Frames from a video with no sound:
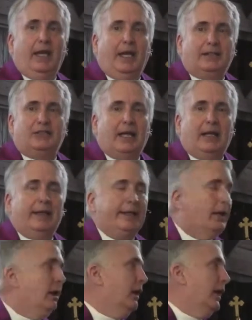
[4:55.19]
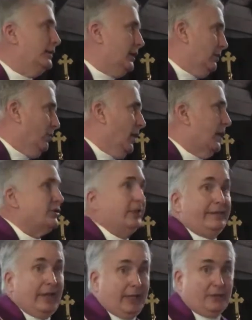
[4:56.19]
It's not like, oh, that didn't work, so
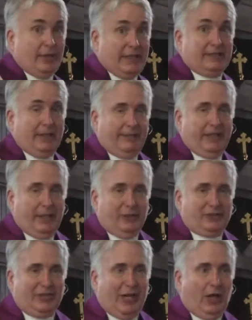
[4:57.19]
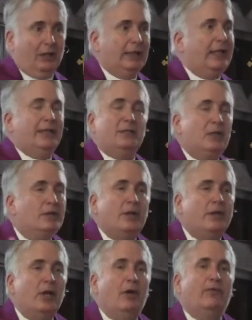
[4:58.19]
I've got to try something else now. No,
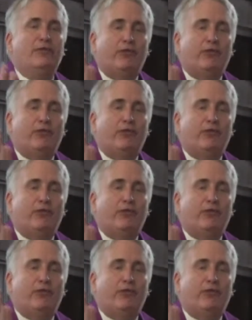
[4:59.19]
no, no.